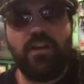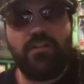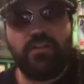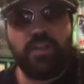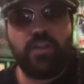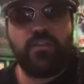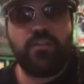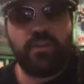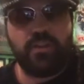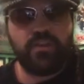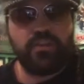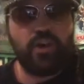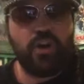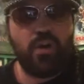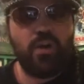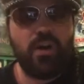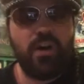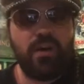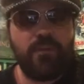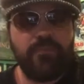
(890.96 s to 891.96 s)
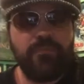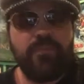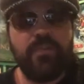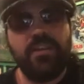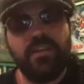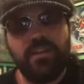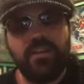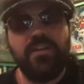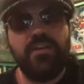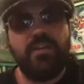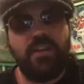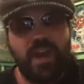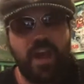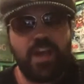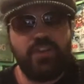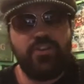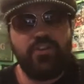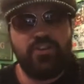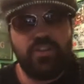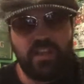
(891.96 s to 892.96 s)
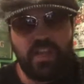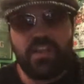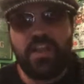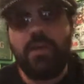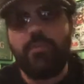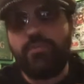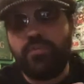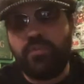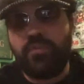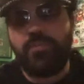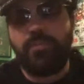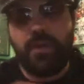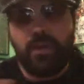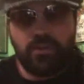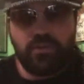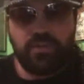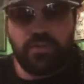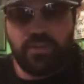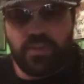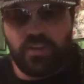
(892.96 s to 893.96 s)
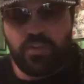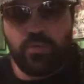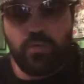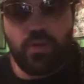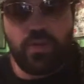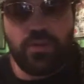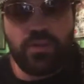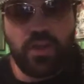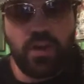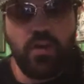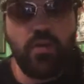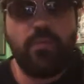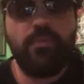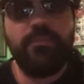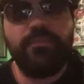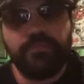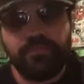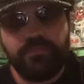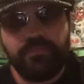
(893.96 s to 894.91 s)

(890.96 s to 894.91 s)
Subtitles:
Setsuna and Towa. I do think that episode is better than this one, though.